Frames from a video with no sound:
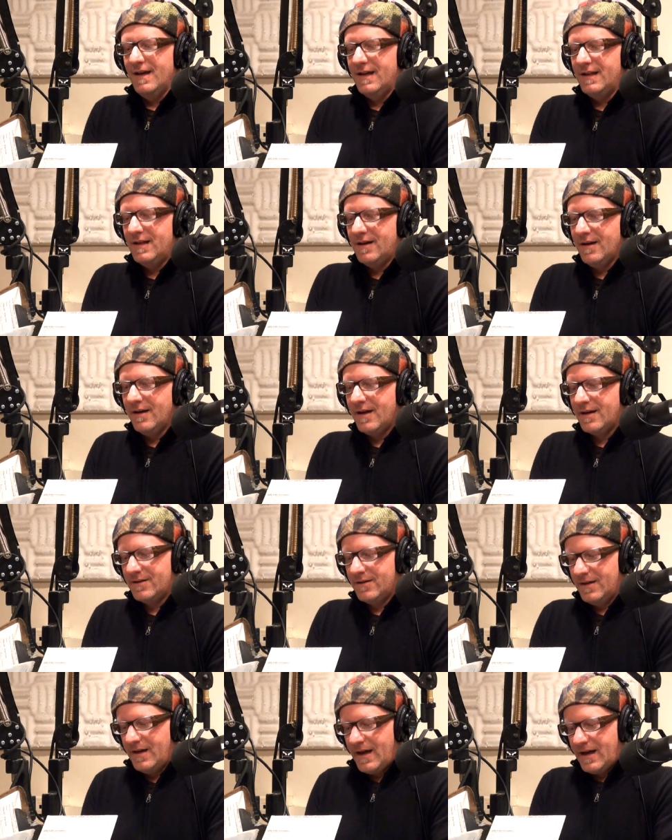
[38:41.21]
And then I
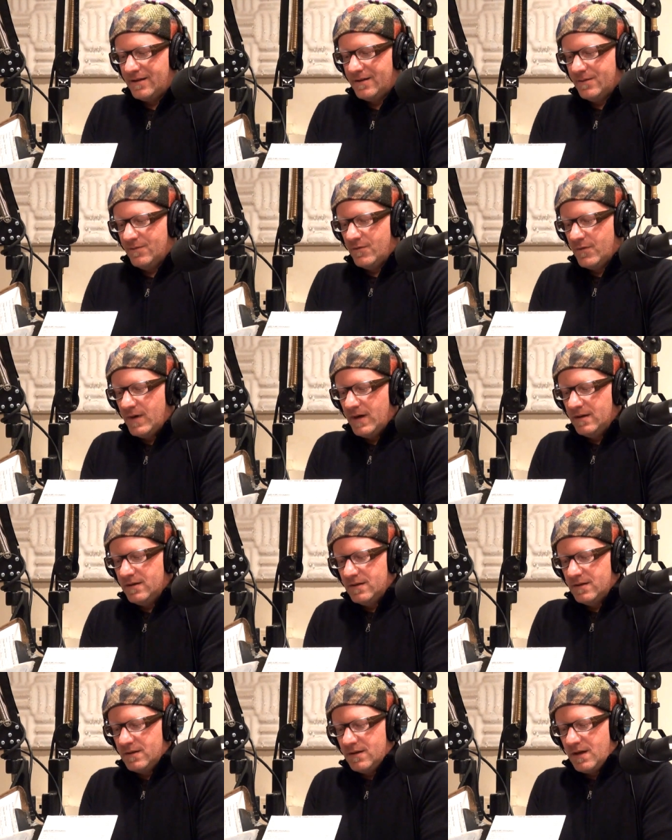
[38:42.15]
actually had some
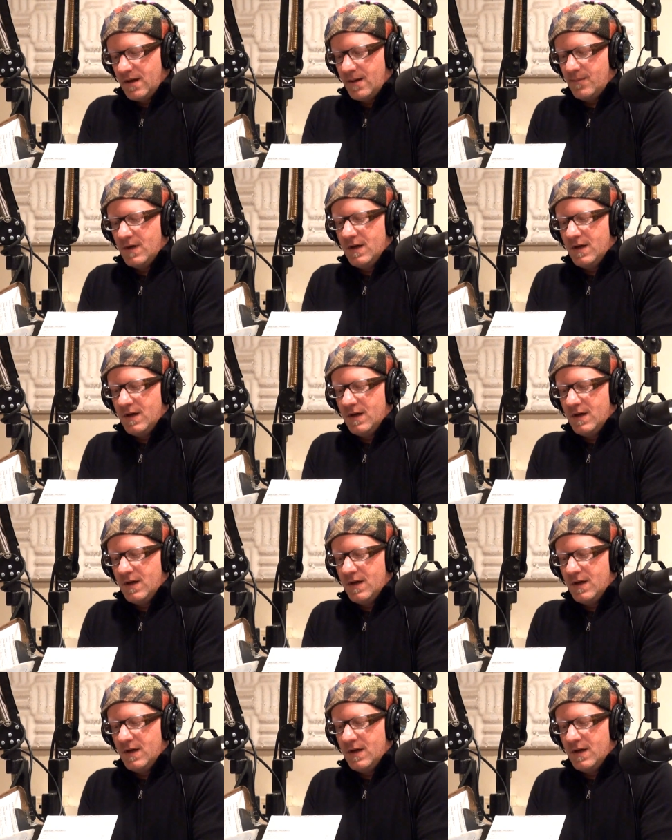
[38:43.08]
friends um,